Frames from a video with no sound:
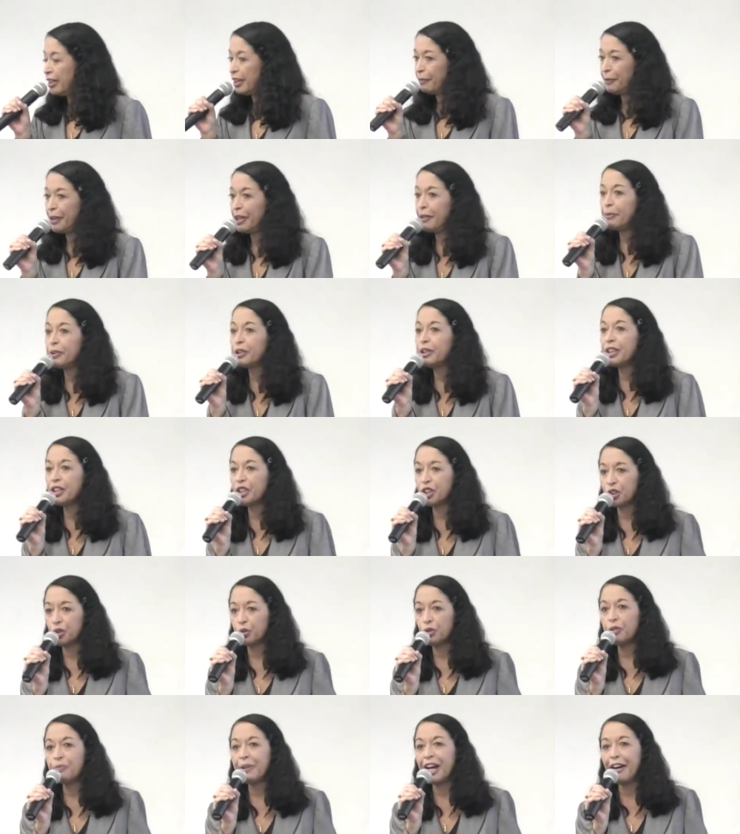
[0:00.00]
The people in this
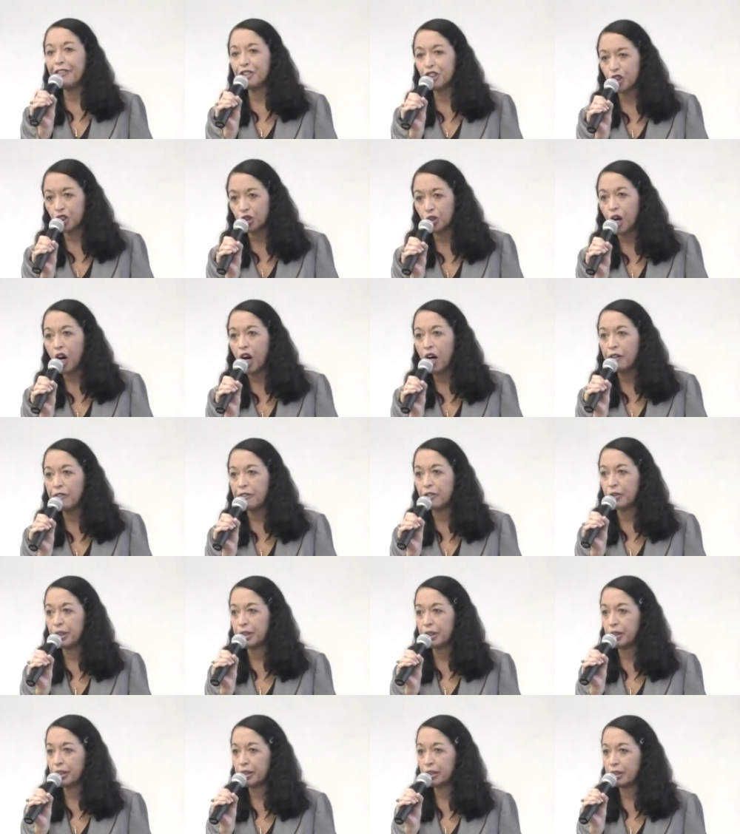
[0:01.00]
room have strong
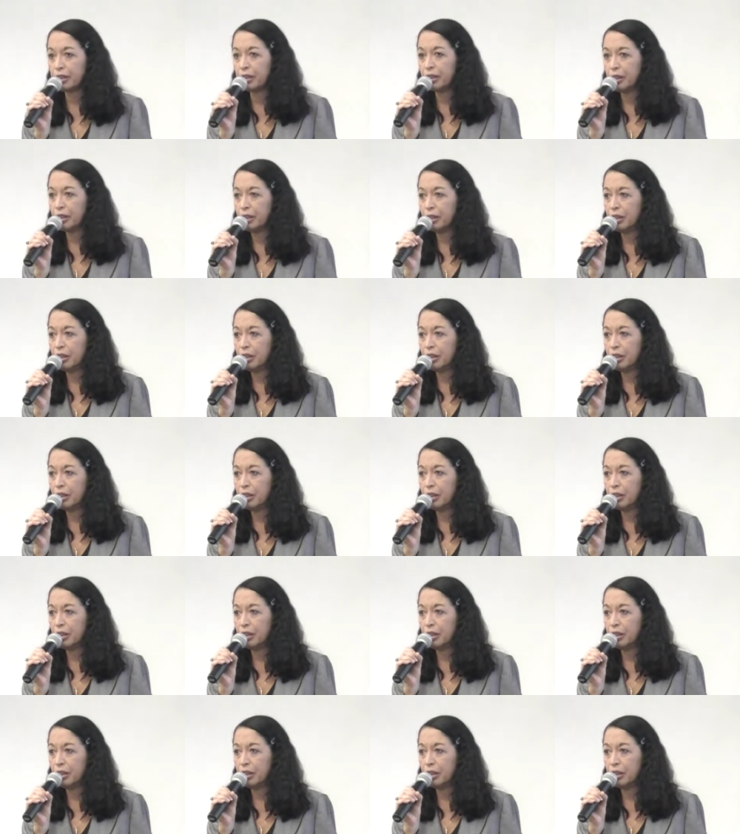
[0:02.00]
voices.